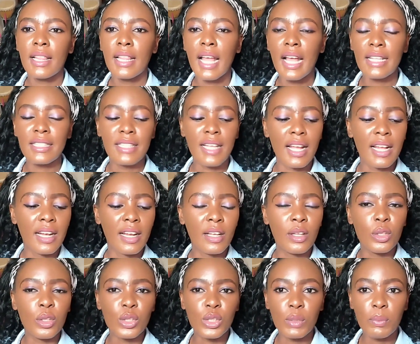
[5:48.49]
that's
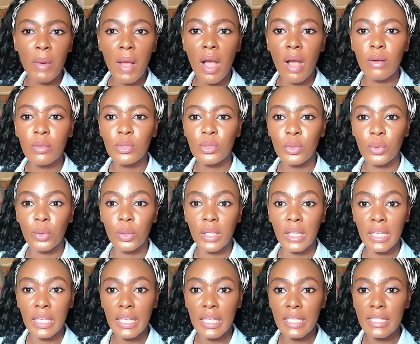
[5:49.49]
either your spouse or
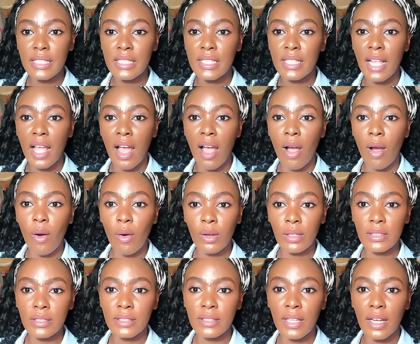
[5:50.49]
kids that are
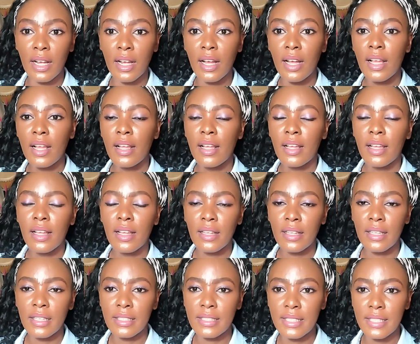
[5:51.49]
under
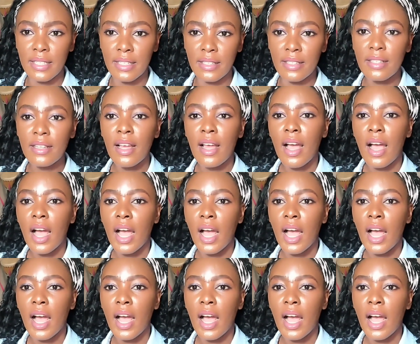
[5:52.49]
18,